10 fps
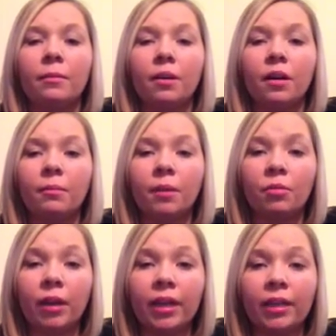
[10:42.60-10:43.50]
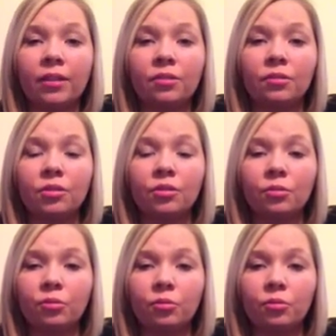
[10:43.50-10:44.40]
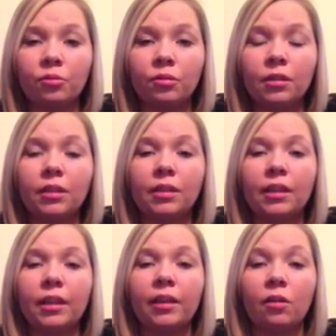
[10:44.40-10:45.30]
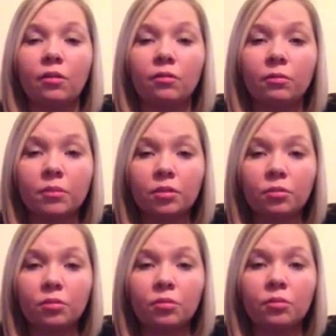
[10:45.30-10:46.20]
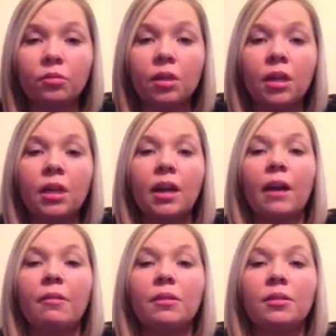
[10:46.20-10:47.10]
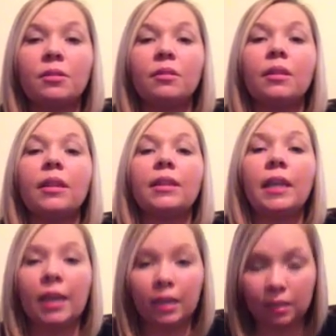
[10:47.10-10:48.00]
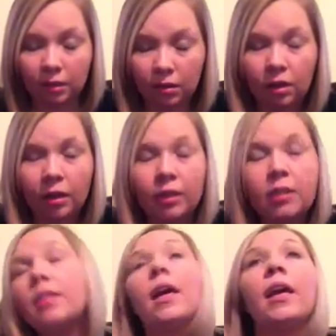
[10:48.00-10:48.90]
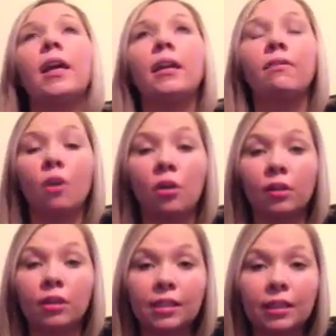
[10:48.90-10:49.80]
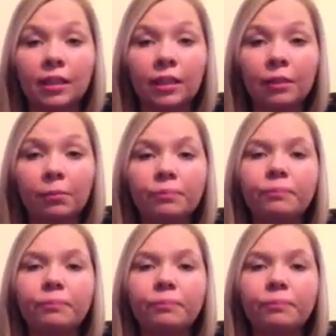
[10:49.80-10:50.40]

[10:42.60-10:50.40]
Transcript: On my way to school and home from school, I was doing like the head nods and falling asleep.